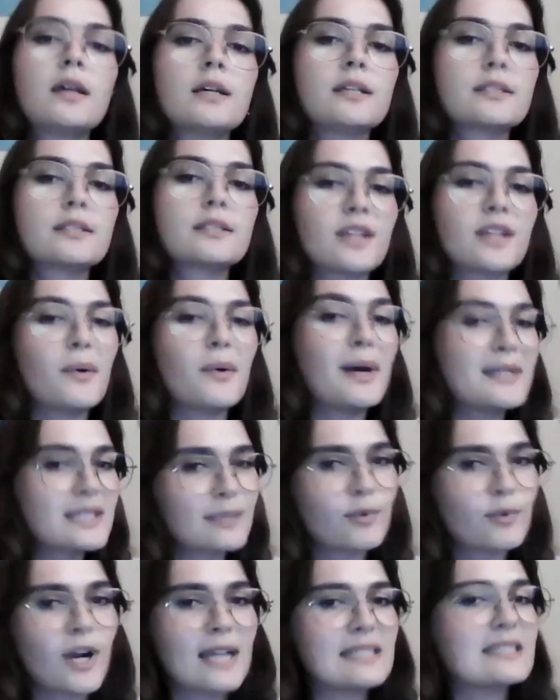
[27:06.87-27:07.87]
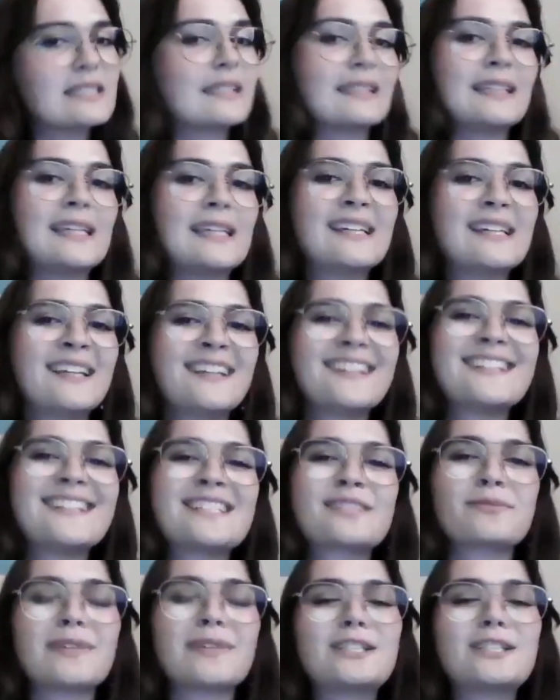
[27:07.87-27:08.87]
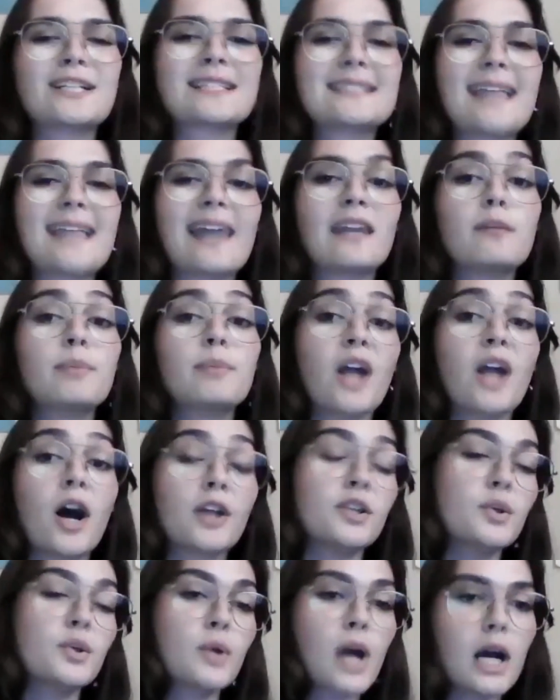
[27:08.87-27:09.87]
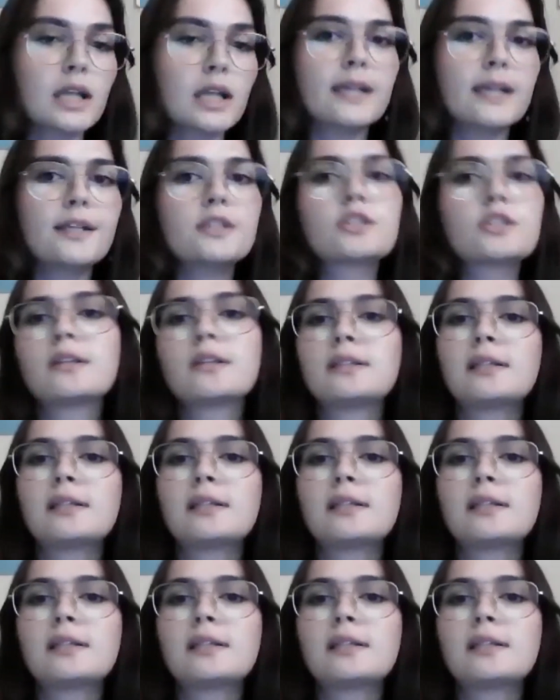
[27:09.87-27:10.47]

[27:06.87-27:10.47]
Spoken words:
So unsurprisingly, his reach extended beyond New College.